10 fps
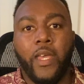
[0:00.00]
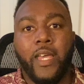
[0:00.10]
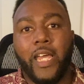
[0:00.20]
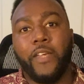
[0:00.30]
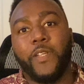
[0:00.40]

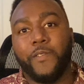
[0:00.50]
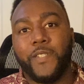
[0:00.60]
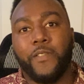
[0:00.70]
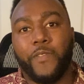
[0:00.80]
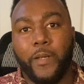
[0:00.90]
Hey
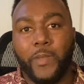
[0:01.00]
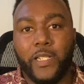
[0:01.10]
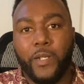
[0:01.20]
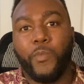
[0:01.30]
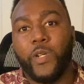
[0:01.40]
VFC family, it's
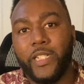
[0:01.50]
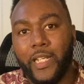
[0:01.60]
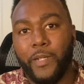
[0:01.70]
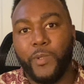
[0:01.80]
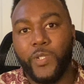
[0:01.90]
your boy
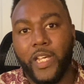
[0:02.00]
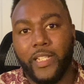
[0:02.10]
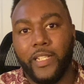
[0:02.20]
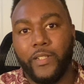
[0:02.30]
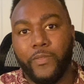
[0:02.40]
JW Tech
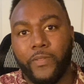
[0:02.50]
Dev,